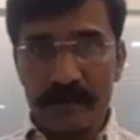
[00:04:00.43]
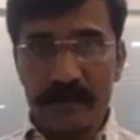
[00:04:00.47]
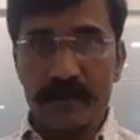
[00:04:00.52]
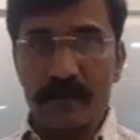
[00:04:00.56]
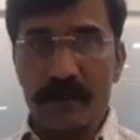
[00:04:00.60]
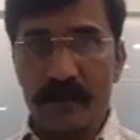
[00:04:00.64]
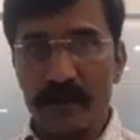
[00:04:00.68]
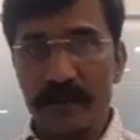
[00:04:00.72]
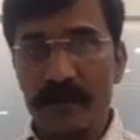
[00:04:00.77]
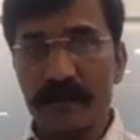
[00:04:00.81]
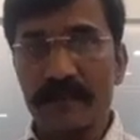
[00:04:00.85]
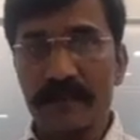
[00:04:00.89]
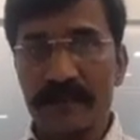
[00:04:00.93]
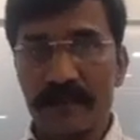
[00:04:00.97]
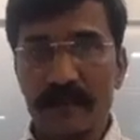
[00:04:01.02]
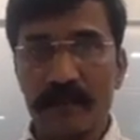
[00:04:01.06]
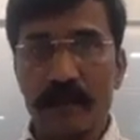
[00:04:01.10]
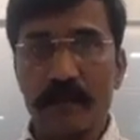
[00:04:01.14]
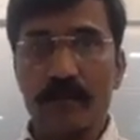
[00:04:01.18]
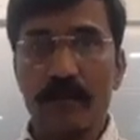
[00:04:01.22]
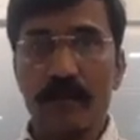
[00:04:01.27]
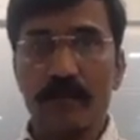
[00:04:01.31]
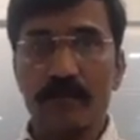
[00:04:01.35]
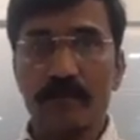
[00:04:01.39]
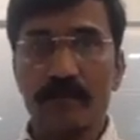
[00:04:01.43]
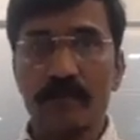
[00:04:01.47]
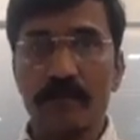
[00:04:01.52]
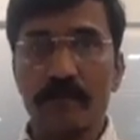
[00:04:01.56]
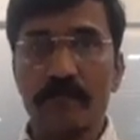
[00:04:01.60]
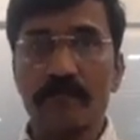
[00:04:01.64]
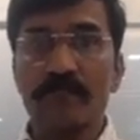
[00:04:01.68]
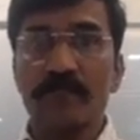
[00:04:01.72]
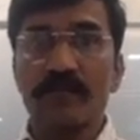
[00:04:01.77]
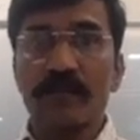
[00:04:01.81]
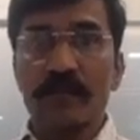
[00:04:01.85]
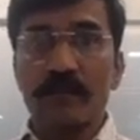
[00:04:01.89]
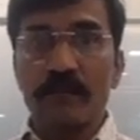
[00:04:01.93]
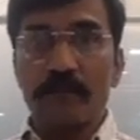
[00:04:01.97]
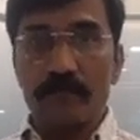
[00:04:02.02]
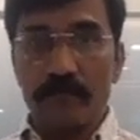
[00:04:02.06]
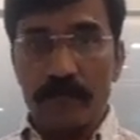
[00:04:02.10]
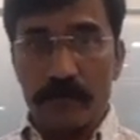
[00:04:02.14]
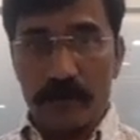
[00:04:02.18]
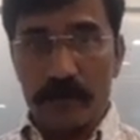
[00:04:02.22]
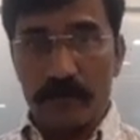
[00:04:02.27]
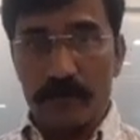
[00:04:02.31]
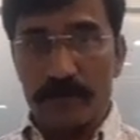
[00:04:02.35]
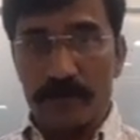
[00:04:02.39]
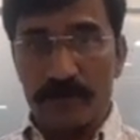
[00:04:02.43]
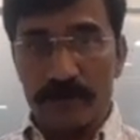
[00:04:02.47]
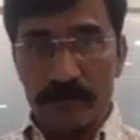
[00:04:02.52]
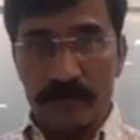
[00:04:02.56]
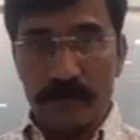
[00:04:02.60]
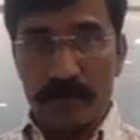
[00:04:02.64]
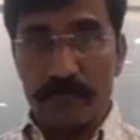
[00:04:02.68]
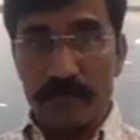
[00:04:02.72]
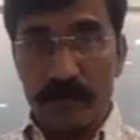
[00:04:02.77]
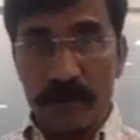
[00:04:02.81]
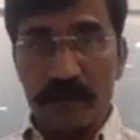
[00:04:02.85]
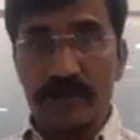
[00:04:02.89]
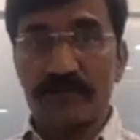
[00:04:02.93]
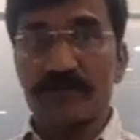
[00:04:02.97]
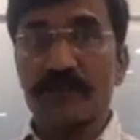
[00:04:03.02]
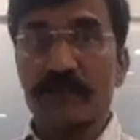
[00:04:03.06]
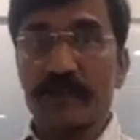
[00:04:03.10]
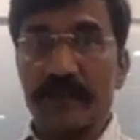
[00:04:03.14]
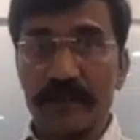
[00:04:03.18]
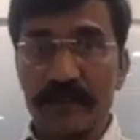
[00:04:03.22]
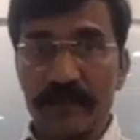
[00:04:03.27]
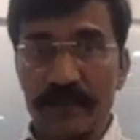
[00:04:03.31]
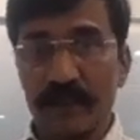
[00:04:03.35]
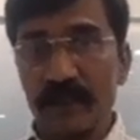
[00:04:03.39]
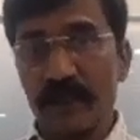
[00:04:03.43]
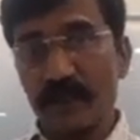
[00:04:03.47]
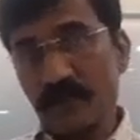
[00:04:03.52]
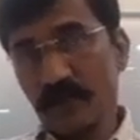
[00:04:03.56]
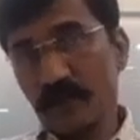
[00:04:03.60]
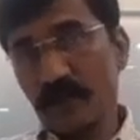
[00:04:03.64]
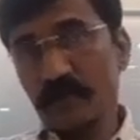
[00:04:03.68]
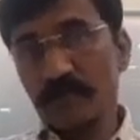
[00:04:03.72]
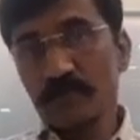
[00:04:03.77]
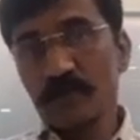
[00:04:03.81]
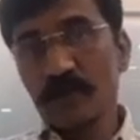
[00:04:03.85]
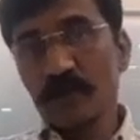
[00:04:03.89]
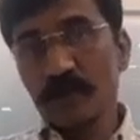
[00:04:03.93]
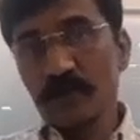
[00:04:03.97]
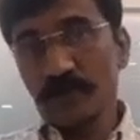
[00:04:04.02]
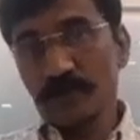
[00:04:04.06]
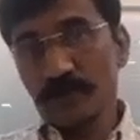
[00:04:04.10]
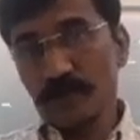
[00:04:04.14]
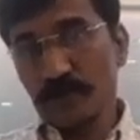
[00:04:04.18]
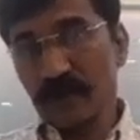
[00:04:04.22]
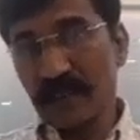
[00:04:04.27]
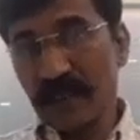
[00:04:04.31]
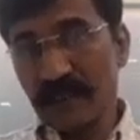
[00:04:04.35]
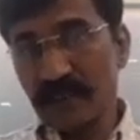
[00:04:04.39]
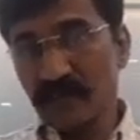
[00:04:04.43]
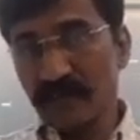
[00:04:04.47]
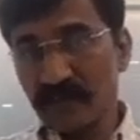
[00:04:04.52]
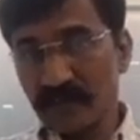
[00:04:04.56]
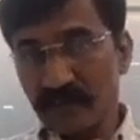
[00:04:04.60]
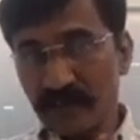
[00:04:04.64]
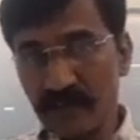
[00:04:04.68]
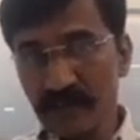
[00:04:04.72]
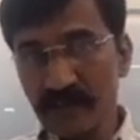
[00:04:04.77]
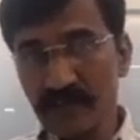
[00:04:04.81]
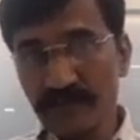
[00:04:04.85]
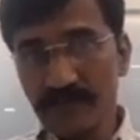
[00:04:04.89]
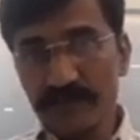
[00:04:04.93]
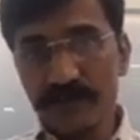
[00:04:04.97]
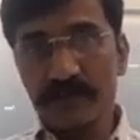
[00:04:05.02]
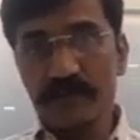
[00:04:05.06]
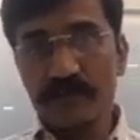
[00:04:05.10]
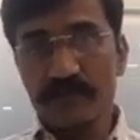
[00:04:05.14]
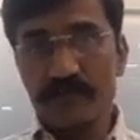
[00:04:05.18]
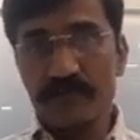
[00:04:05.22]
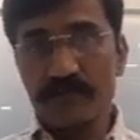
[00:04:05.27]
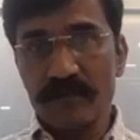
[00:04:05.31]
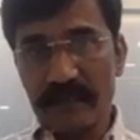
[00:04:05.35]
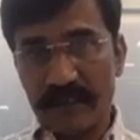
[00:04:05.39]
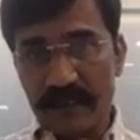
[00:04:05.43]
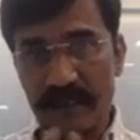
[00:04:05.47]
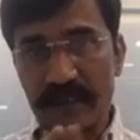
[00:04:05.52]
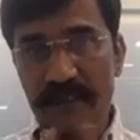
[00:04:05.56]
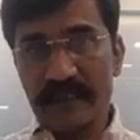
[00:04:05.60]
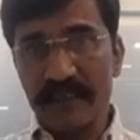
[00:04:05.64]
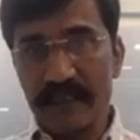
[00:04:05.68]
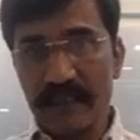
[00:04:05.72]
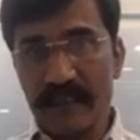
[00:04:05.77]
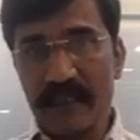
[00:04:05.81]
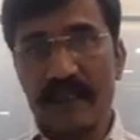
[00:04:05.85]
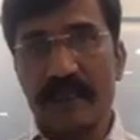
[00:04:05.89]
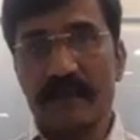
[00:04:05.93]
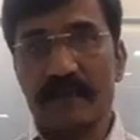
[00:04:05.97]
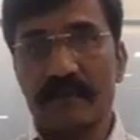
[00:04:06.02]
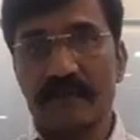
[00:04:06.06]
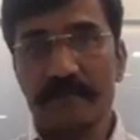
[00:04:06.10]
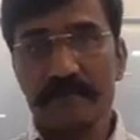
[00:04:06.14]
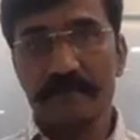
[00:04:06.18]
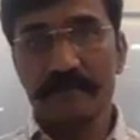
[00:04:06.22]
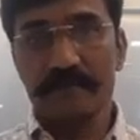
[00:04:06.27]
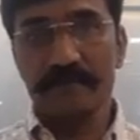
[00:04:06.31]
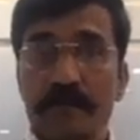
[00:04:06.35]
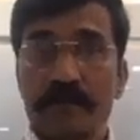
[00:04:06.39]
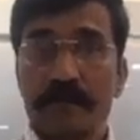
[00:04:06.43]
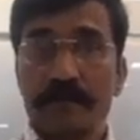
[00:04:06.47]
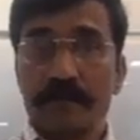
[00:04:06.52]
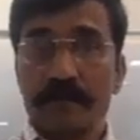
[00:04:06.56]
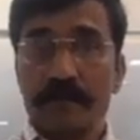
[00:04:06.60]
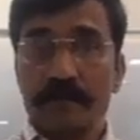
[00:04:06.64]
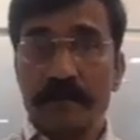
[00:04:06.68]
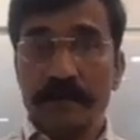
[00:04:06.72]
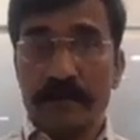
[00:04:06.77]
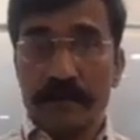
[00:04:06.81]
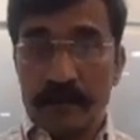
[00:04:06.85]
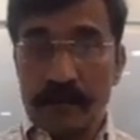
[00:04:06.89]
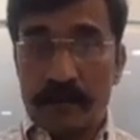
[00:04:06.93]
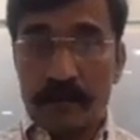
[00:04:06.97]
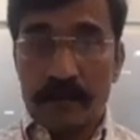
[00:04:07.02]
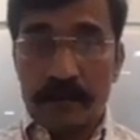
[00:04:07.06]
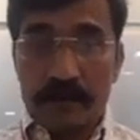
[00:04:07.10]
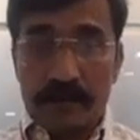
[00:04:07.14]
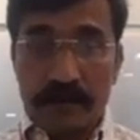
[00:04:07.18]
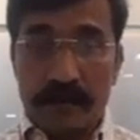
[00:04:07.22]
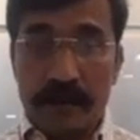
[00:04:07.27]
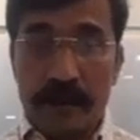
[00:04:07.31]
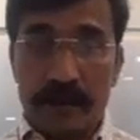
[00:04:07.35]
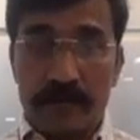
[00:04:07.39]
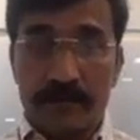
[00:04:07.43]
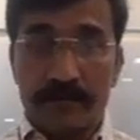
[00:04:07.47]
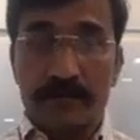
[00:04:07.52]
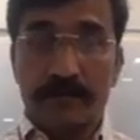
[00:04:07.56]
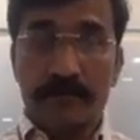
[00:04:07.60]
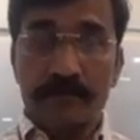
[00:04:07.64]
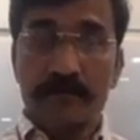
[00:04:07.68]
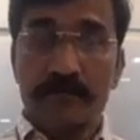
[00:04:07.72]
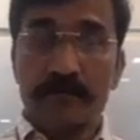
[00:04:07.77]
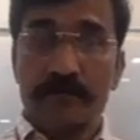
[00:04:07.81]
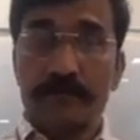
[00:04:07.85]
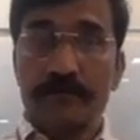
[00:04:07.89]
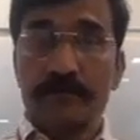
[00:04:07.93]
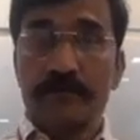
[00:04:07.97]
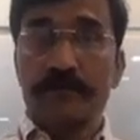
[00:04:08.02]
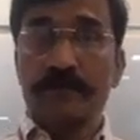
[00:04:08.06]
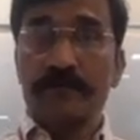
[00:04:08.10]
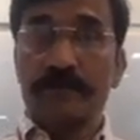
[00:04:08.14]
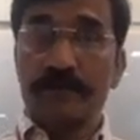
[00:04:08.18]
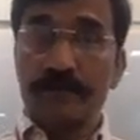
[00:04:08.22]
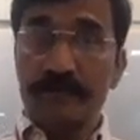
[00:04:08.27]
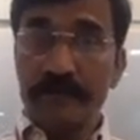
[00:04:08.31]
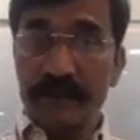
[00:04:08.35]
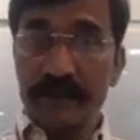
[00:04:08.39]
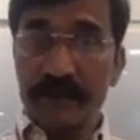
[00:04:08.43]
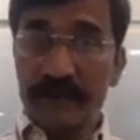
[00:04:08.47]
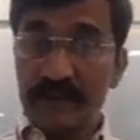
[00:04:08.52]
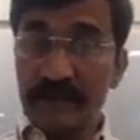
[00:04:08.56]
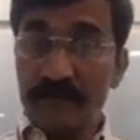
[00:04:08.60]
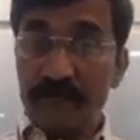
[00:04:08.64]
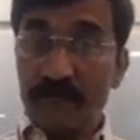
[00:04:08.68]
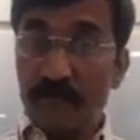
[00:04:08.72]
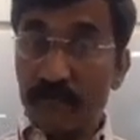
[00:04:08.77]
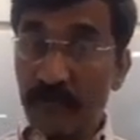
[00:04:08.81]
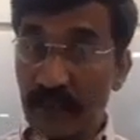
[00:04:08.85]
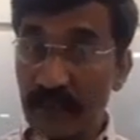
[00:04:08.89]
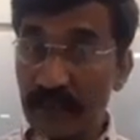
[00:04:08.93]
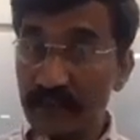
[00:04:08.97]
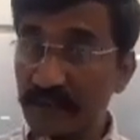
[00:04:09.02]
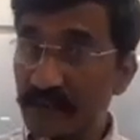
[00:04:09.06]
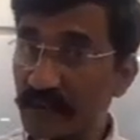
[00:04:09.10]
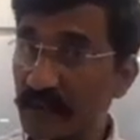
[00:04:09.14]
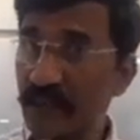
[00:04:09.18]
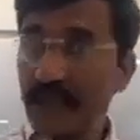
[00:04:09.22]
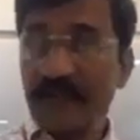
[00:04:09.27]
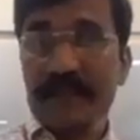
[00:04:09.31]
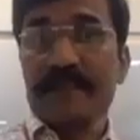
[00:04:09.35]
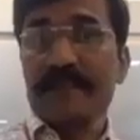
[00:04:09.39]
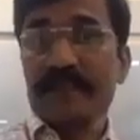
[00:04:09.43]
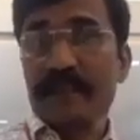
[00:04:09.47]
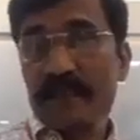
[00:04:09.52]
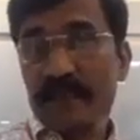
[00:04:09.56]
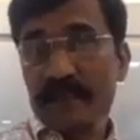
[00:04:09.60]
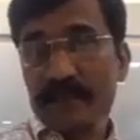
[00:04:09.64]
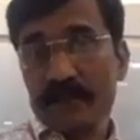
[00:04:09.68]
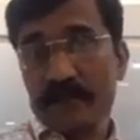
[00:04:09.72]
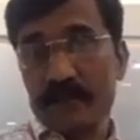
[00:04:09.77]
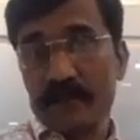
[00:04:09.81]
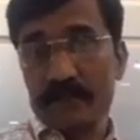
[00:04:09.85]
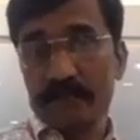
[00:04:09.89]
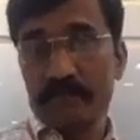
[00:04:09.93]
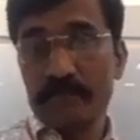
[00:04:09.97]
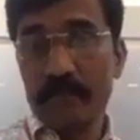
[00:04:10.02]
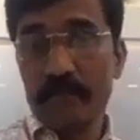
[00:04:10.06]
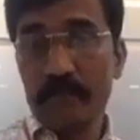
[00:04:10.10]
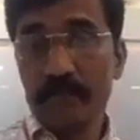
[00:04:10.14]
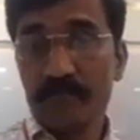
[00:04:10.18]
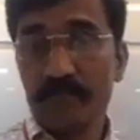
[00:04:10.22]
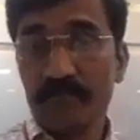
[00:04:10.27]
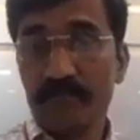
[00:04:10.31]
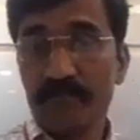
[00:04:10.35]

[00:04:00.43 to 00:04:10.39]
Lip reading: me talk little about the your flexor retinaculum, so that the things will get clear. Now this flexor retinaculum,